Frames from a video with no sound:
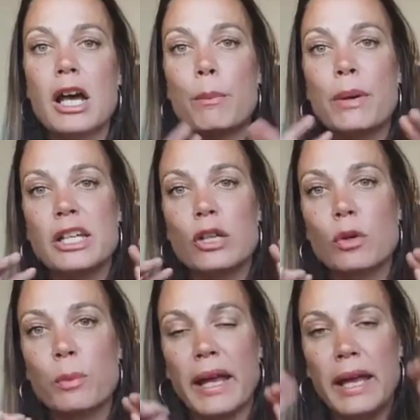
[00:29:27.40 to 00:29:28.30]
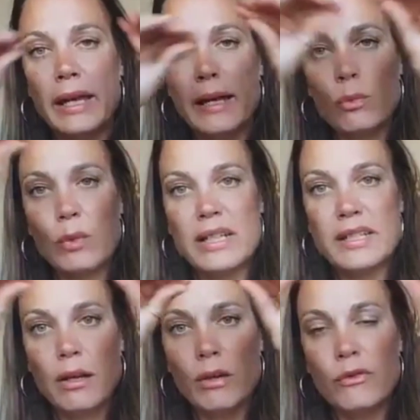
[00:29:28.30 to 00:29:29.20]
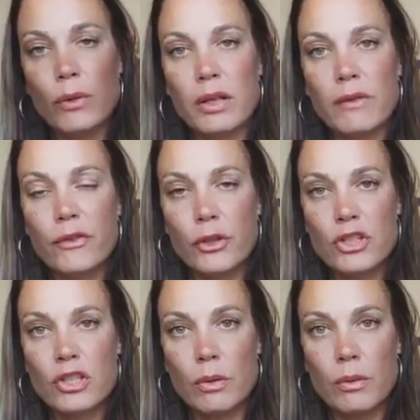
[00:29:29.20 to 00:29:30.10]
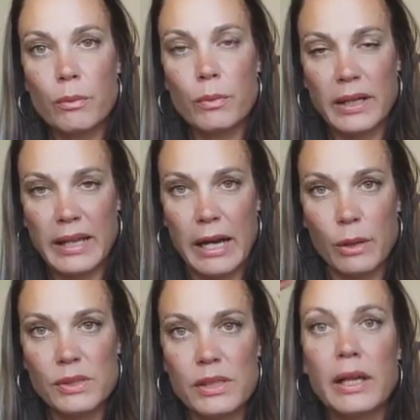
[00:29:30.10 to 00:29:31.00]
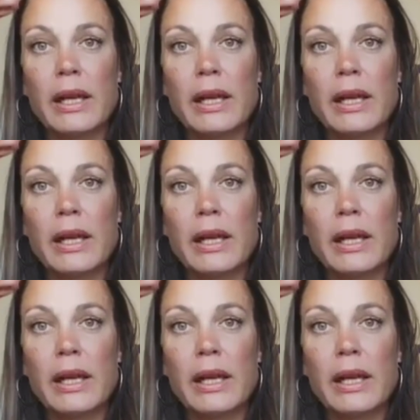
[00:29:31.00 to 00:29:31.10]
but you will pay retail for the first account,